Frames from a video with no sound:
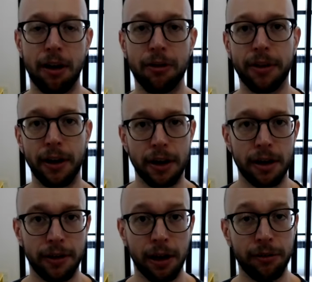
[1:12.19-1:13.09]
how
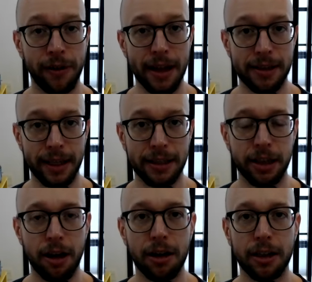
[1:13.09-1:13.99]
fast they
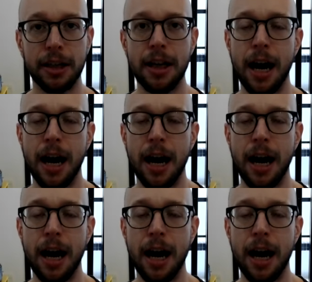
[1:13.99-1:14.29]
talk,